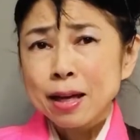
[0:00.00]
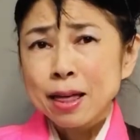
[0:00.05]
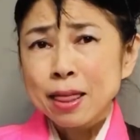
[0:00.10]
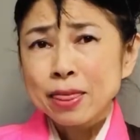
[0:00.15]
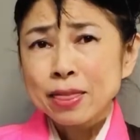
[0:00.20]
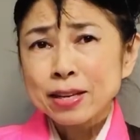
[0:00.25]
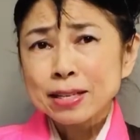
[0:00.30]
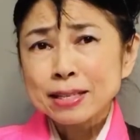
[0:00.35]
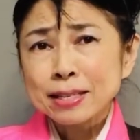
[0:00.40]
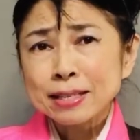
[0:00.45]

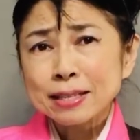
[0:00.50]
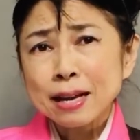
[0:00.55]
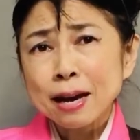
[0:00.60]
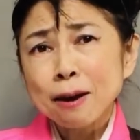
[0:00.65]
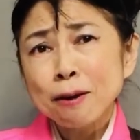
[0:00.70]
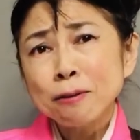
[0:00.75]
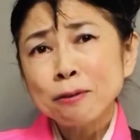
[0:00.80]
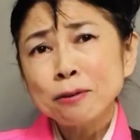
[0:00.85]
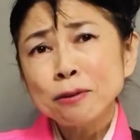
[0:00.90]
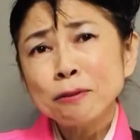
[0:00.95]
The
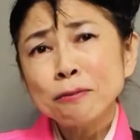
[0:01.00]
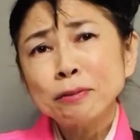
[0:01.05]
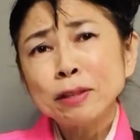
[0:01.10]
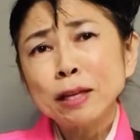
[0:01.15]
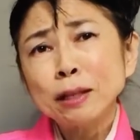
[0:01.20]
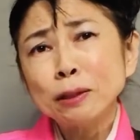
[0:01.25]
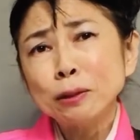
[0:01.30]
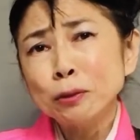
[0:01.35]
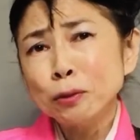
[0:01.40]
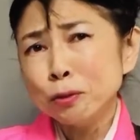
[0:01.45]
sound of the
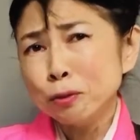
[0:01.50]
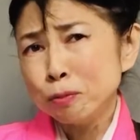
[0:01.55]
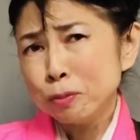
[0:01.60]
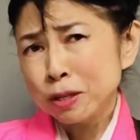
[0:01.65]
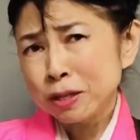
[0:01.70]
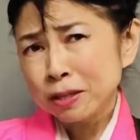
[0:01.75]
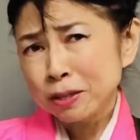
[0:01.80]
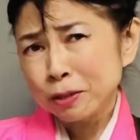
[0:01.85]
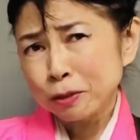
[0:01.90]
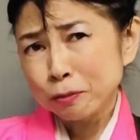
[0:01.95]
loom
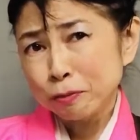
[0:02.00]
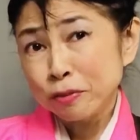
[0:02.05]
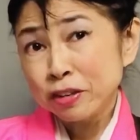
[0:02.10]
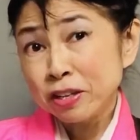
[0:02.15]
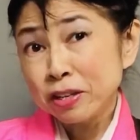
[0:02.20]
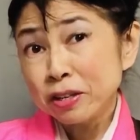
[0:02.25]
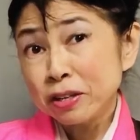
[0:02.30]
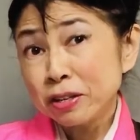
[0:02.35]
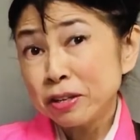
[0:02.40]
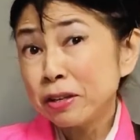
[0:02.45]
could
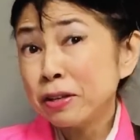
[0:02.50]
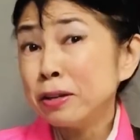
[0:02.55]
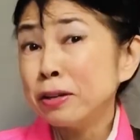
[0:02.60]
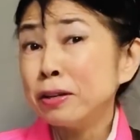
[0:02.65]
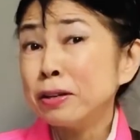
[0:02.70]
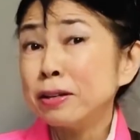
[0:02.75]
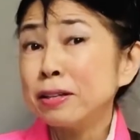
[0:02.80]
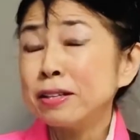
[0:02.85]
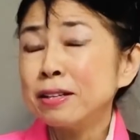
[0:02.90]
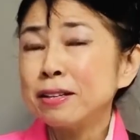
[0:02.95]
be
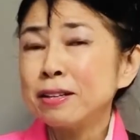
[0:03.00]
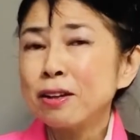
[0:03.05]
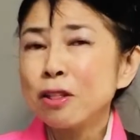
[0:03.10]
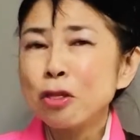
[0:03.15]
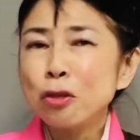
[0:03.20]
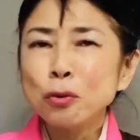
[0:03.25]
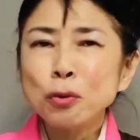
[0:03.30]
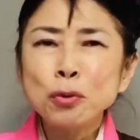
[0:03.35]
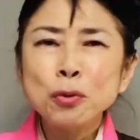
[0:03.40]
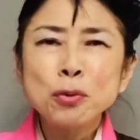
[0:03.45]
heard
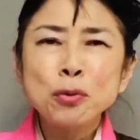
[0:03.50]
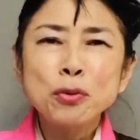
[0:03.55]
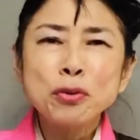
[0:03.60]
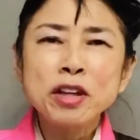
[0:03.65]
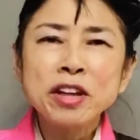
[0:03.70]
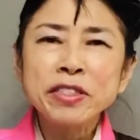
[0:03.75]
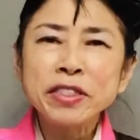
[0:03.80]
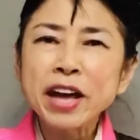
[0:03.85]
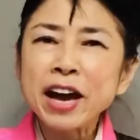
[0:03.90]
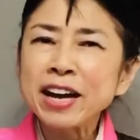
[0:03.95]
through
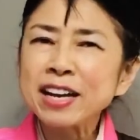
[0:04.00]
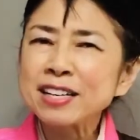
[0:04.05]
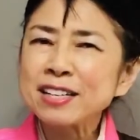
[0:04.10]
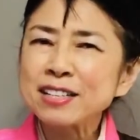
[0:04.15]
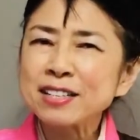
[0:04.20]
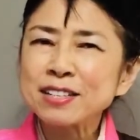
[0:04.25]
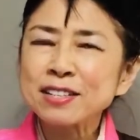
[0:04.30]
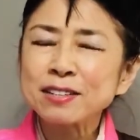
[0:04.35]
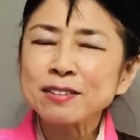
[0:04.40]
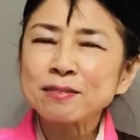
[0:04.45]
the
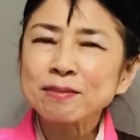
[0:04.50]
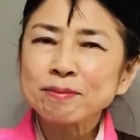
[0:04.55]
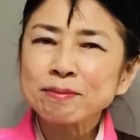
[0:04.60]
night.